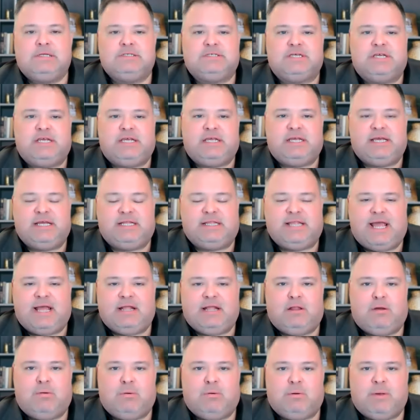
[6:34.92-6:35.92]
So you can get
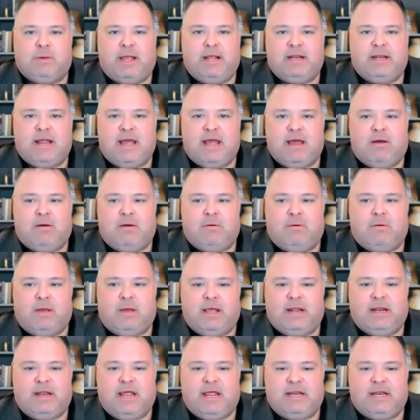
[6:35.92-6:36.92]
that lower rate now
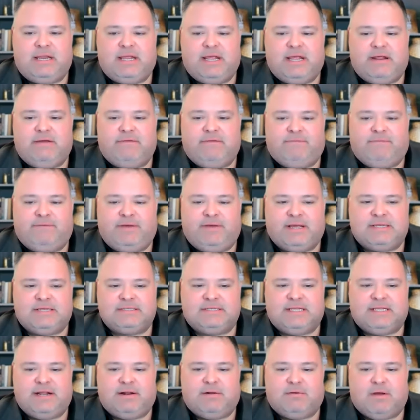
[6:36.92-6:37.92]
and then get it
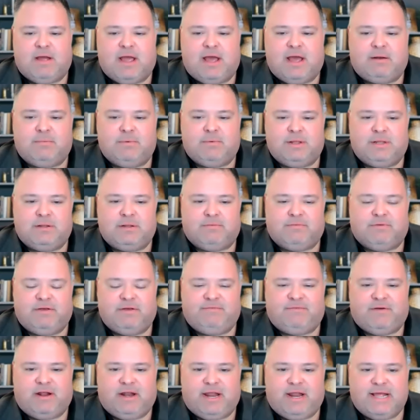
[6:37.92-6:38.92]
fixed later on with a
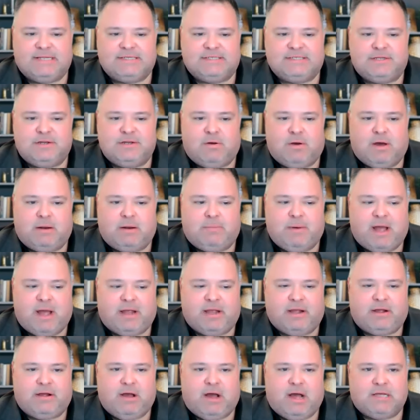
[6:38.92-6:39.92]
refinance and no
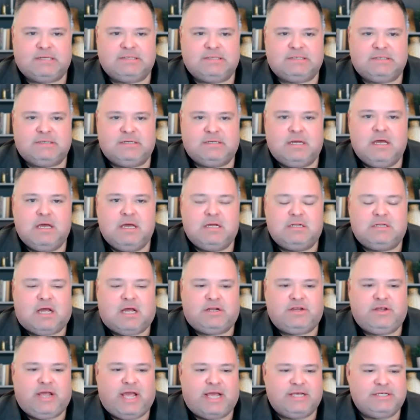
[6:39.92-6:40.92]
out-of-pocket costs.
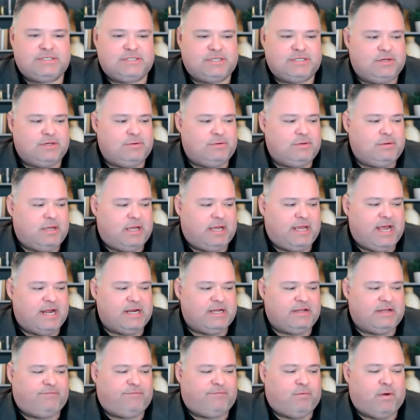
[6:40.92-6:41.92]
Talk to you guys soon.
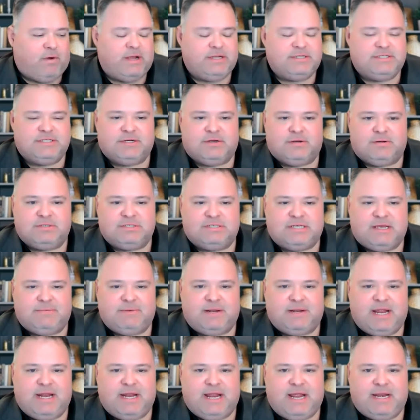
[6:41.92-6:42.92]
Again, it's
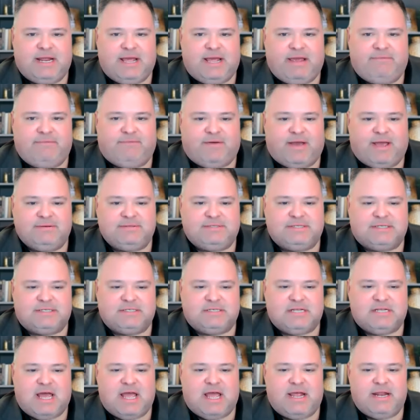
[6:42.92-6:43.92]

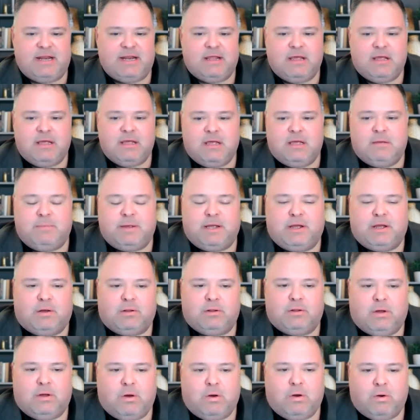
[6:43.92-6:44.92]
480-788-8569.
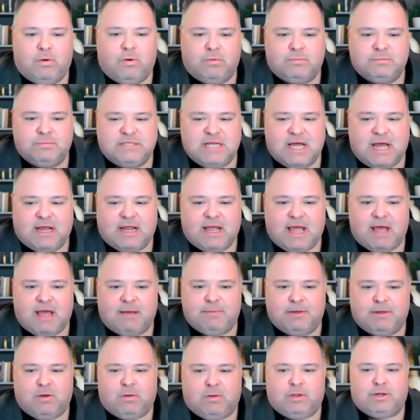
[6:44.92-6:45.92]

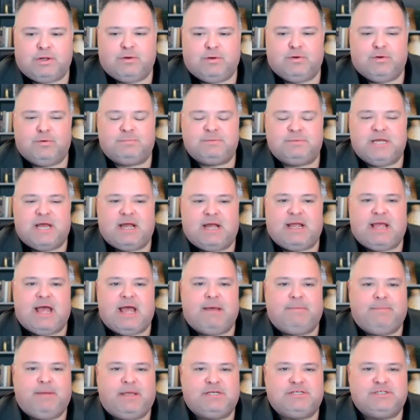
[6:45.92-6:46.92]
MincolaHomes.com,
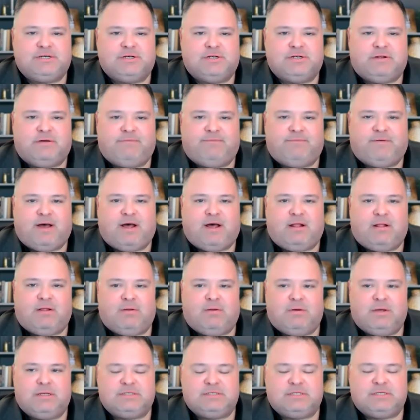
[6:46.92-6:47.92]
MincolaGroup.com. Make sure to
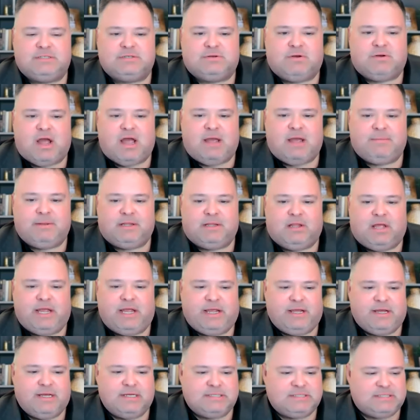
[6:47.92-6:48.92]
follow, subscribe, and
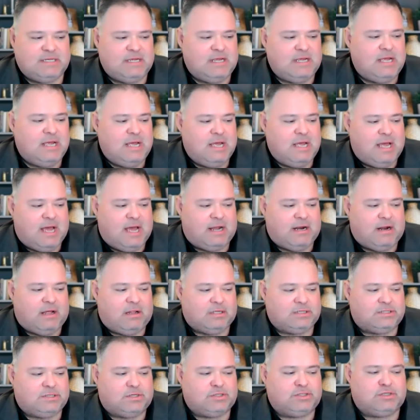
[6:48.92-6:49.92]
like us on all
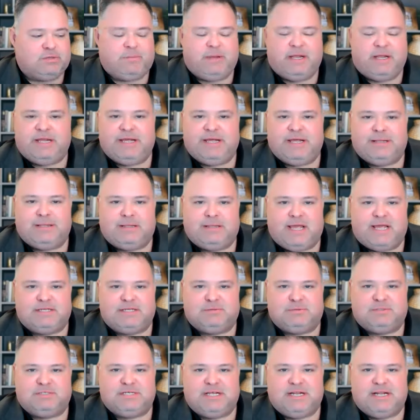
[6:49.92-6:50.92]
our social media.
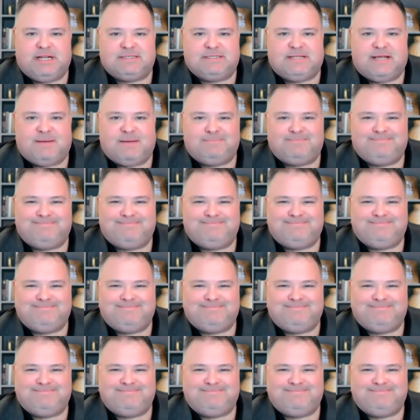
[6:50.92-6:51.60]
Thanks. We'll see you next time.